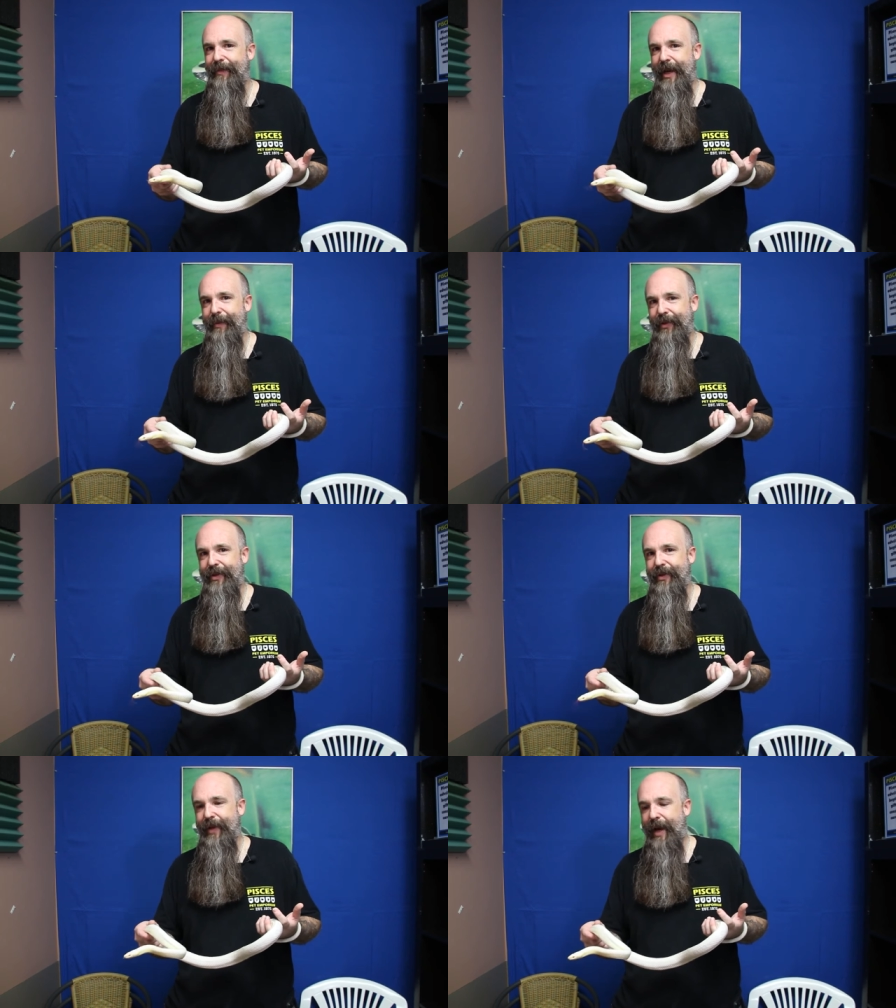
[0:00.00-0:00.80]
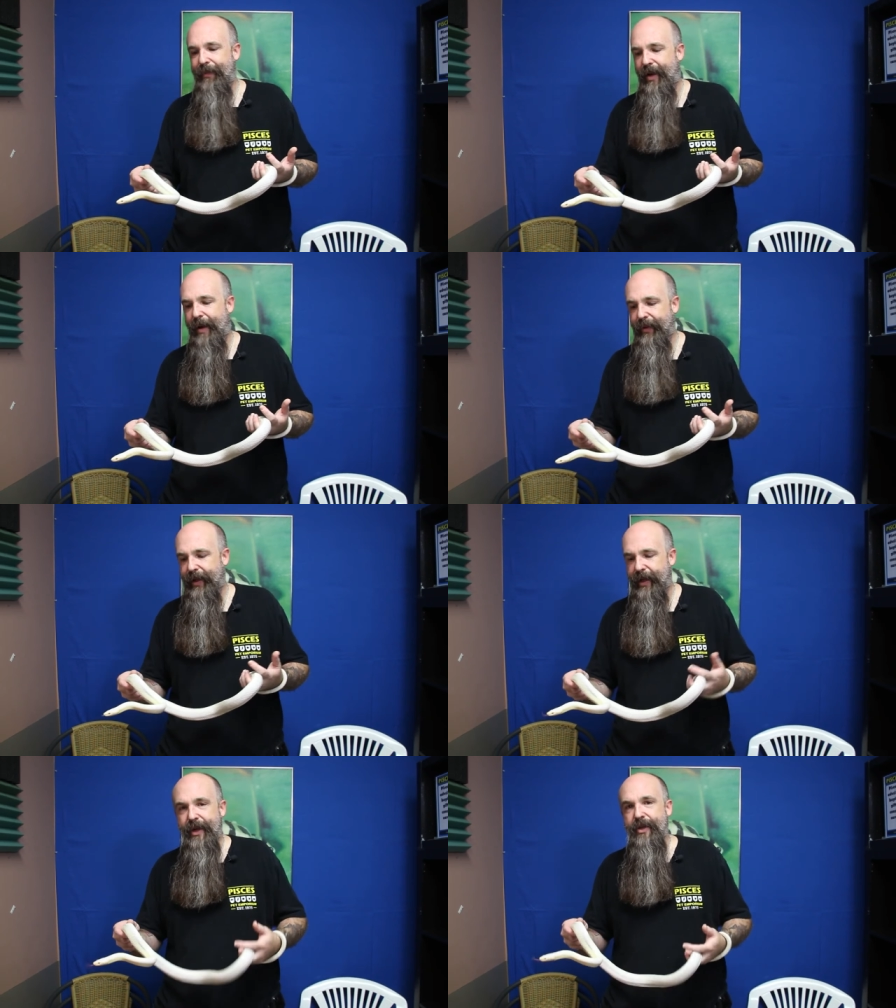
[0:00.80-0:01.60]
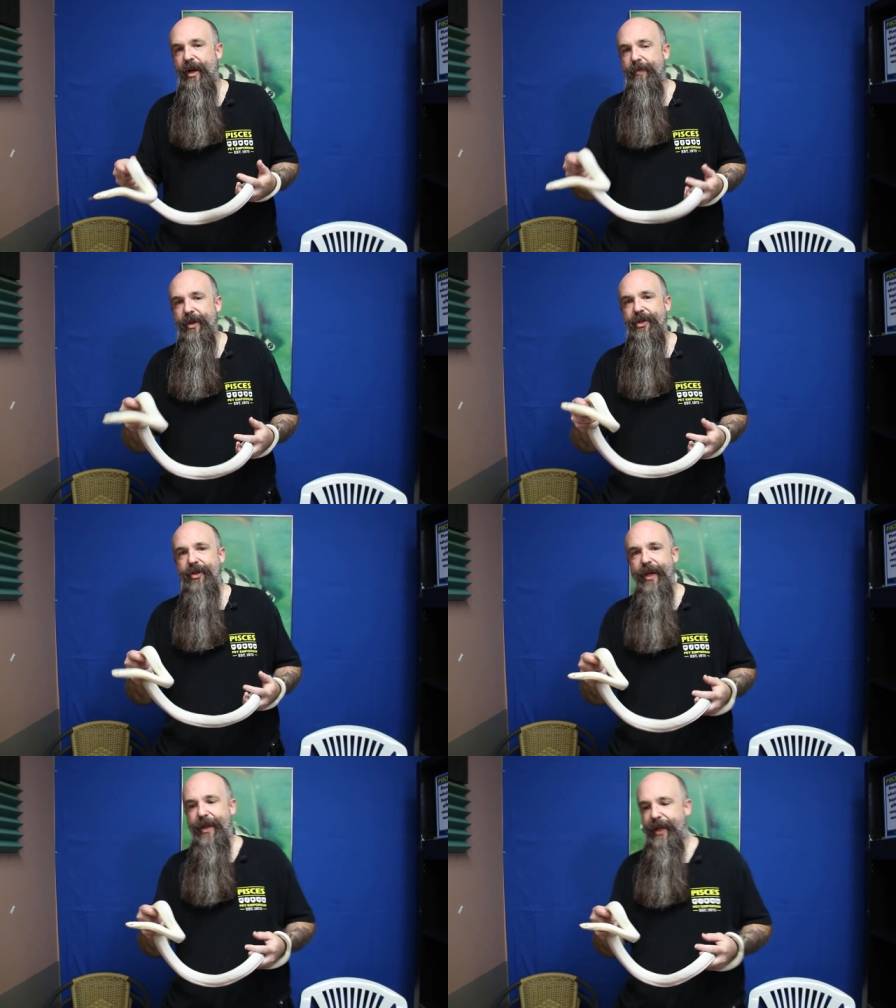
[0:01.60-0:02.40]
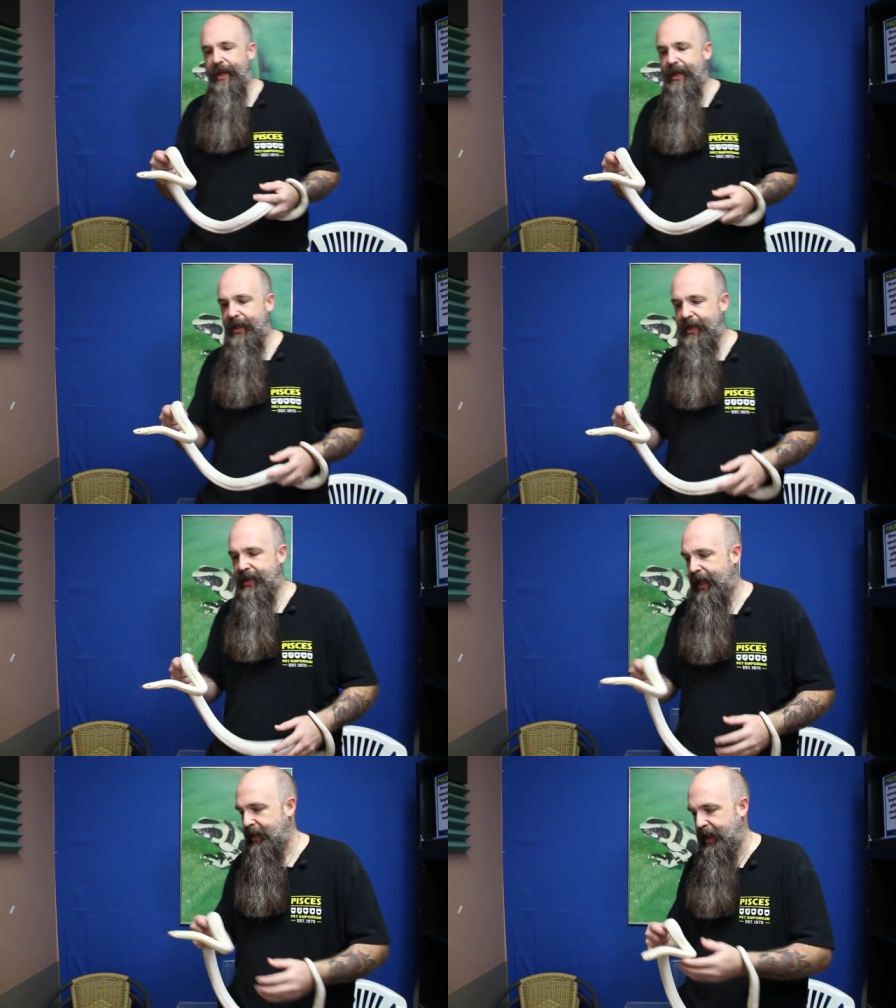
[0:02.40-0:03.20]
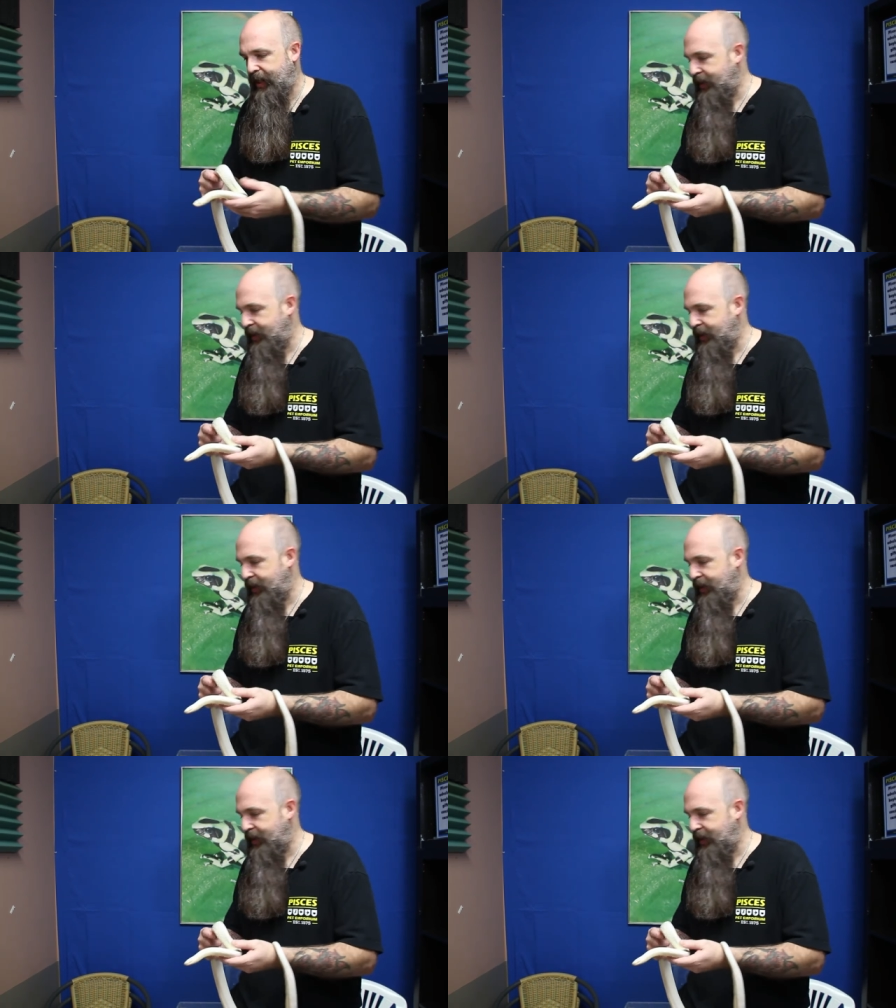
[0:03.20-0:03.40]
be able to do that properly. So I'm going to show you the easiest technique